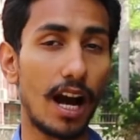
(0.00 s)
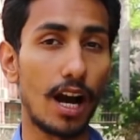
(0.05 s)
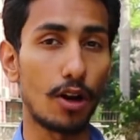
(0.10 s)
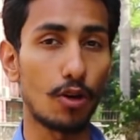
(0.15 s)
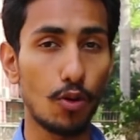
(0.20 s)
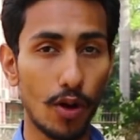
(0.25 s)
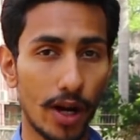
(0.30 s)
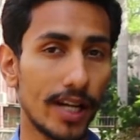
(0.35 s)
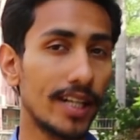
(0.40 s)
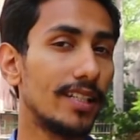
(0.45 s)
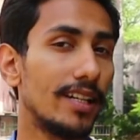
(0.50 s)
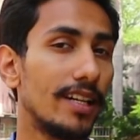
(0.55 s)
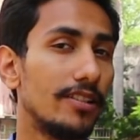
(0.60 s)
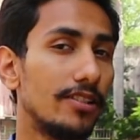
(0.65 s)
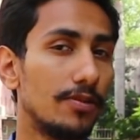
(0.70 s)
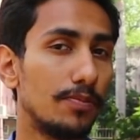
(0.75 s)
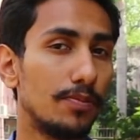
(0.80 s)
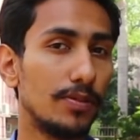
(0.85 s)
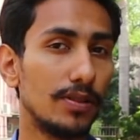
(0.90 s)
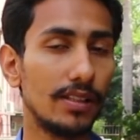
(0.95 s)
are quite
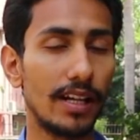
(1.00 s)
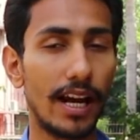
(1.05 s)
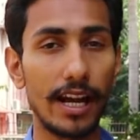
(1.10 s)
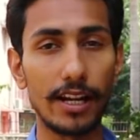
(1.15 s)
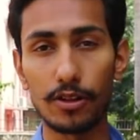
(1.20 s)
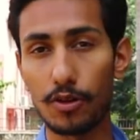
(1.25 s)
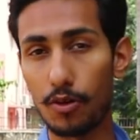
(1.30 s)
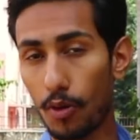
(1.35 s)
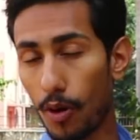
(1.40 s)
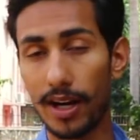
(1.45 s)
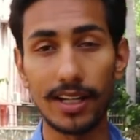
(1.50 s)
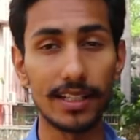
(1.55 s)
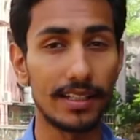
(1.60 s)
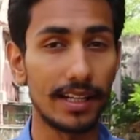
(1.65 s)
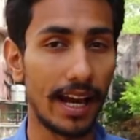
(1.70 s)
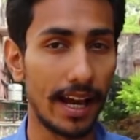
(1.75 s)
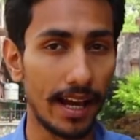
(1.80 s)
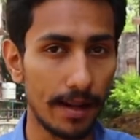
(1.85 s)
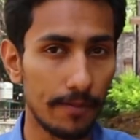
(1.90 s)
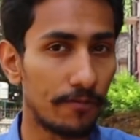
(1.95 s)
legible and quite
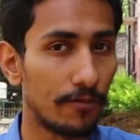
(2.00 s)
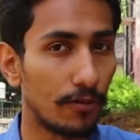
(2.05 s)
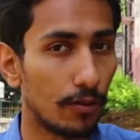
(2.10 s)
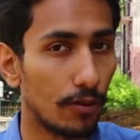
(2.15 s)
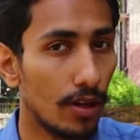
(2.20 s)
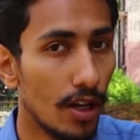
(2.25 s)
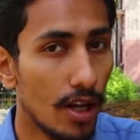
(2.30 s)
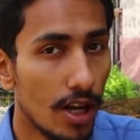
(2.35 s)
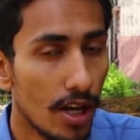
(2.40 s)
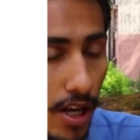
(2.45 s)
helpful.